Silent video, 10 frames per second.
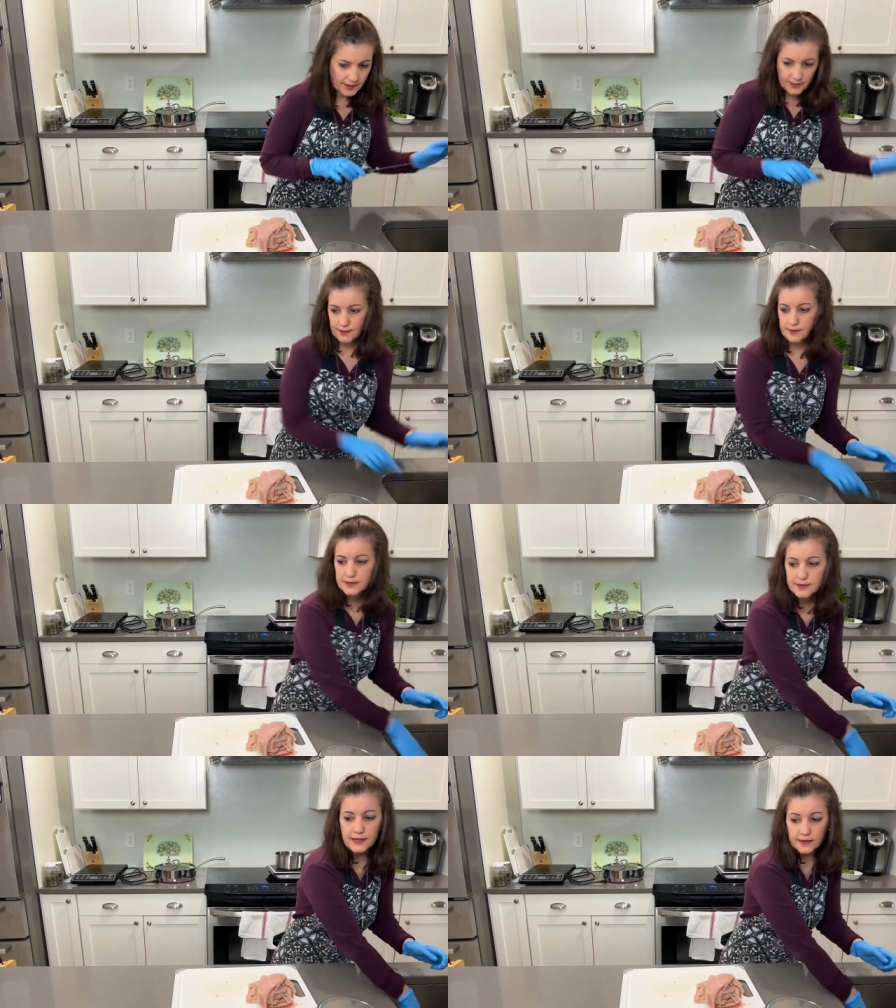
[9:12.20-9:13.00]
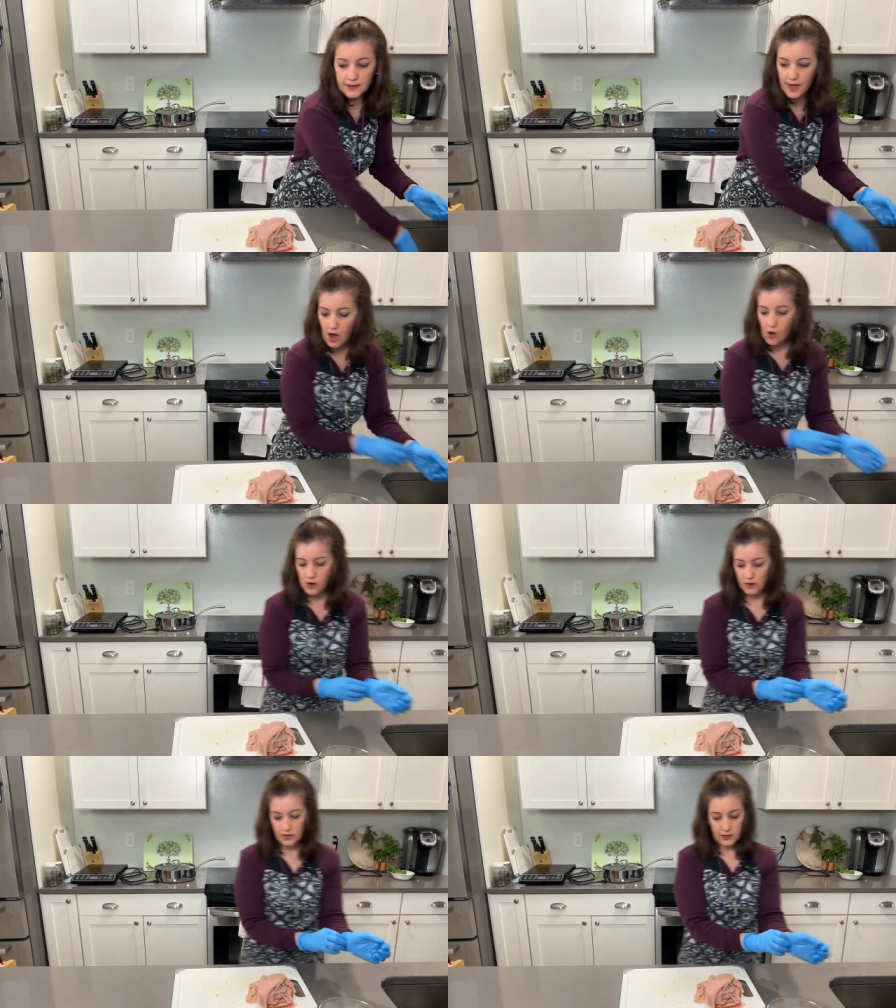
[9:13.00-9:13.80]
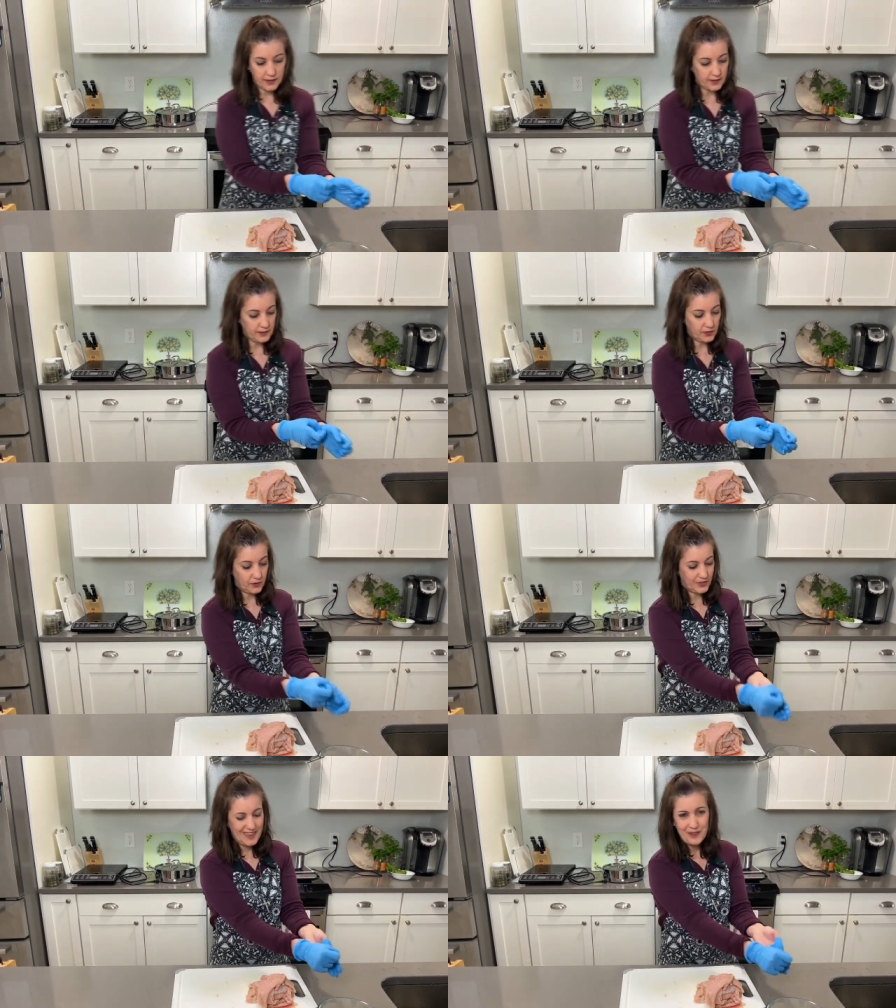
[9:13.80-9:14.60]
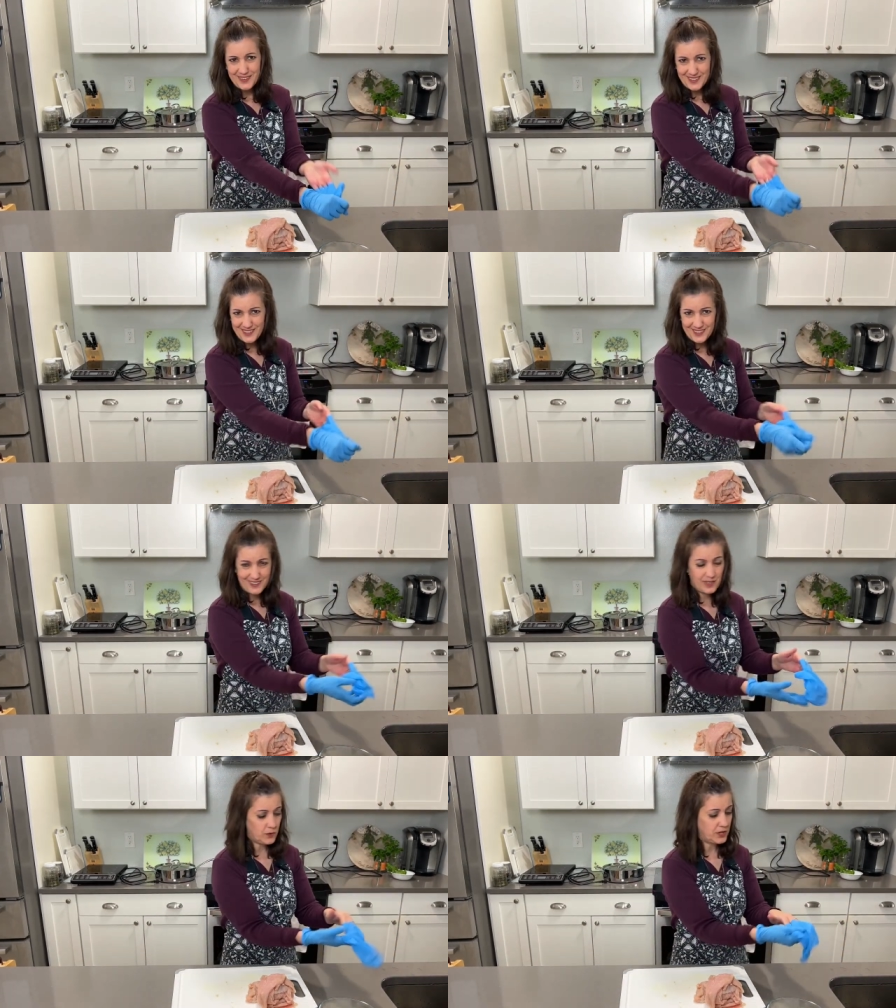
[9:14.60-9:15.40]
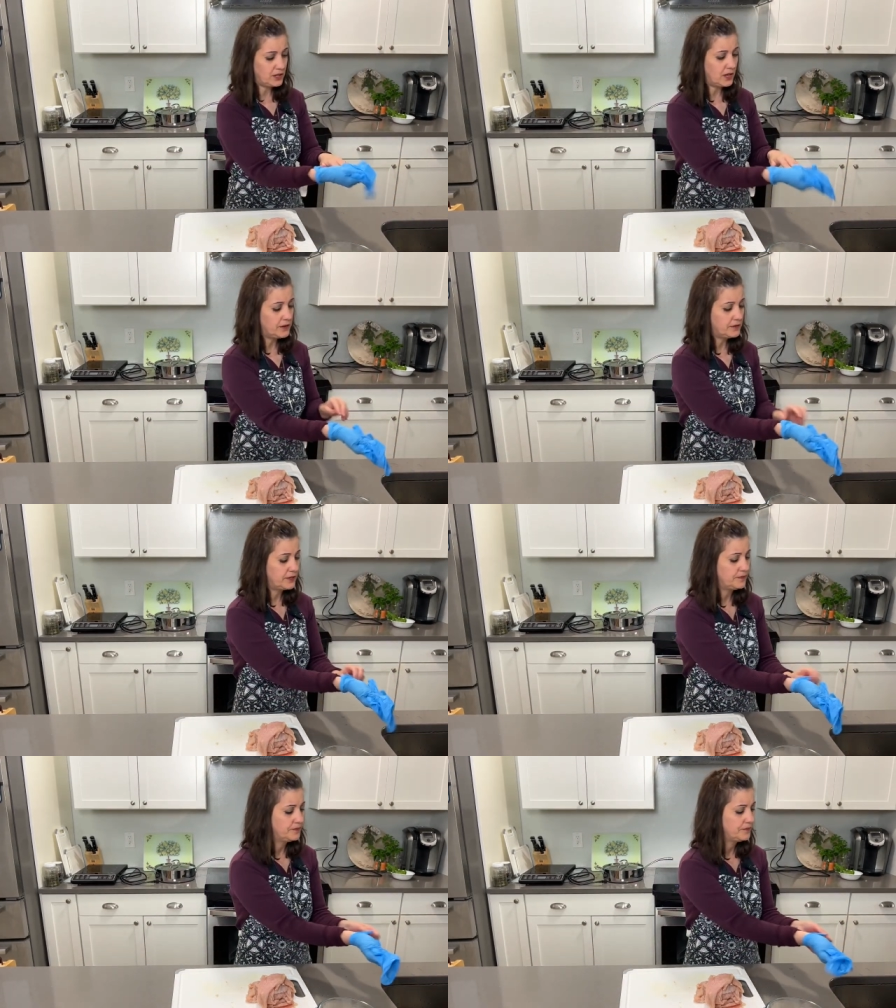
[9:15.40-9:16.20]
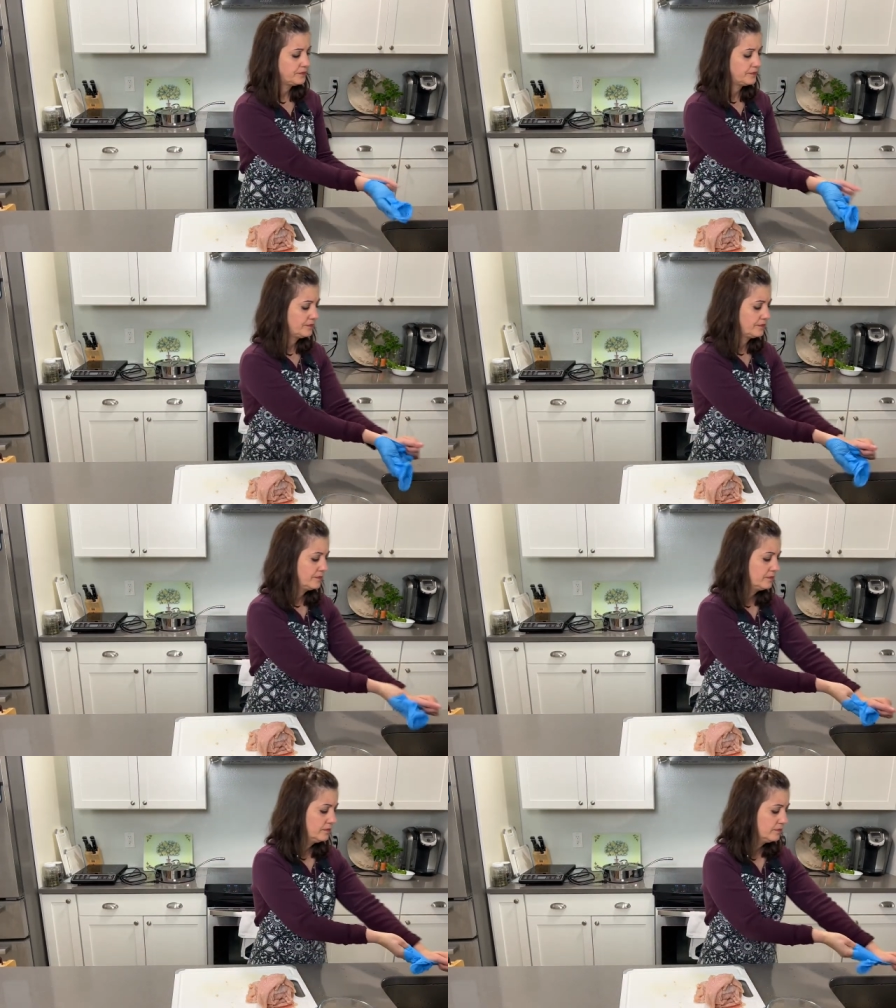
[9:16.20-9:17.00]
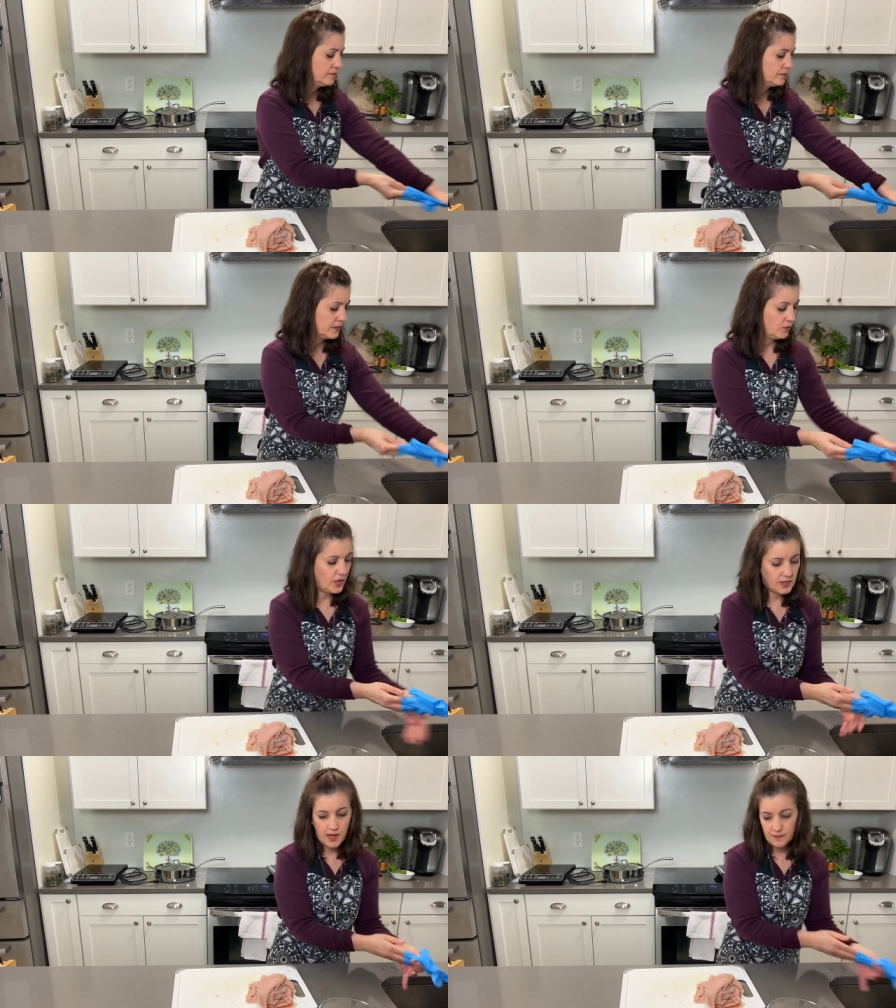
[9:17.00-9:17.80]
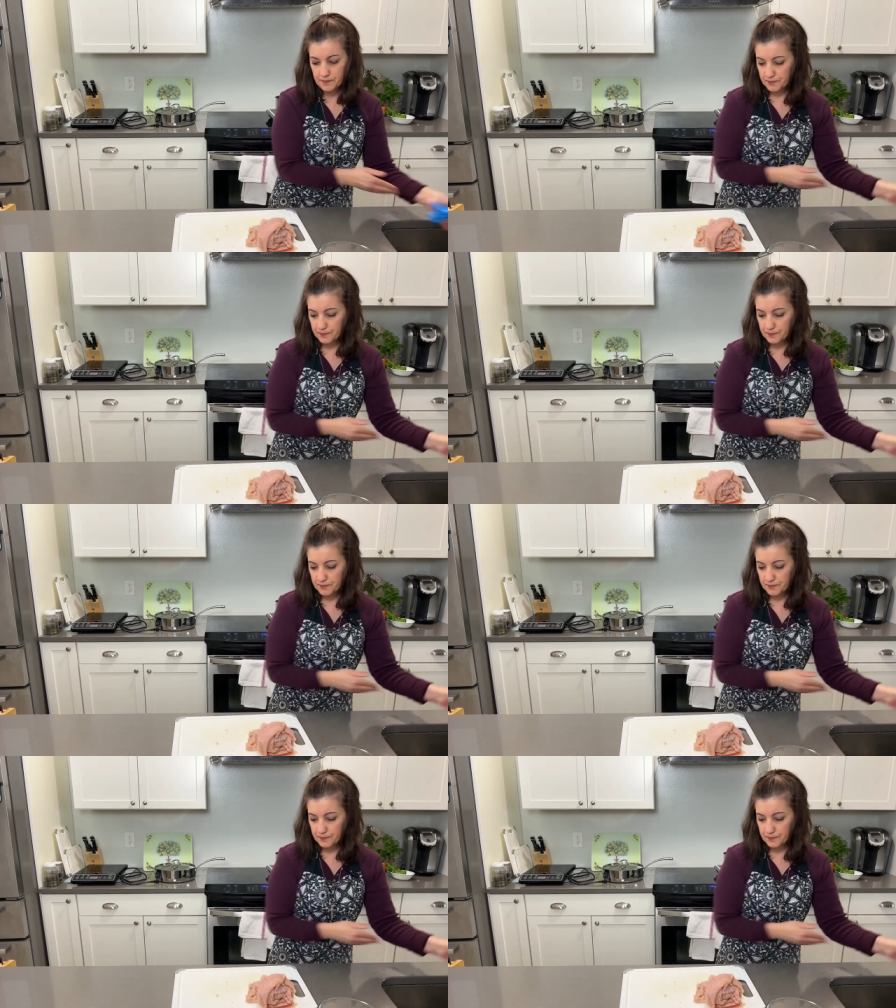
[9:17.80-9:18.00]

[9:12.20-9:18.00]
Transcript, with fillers: like see it now. Okay, so see how easy this is with the gloves? Voila.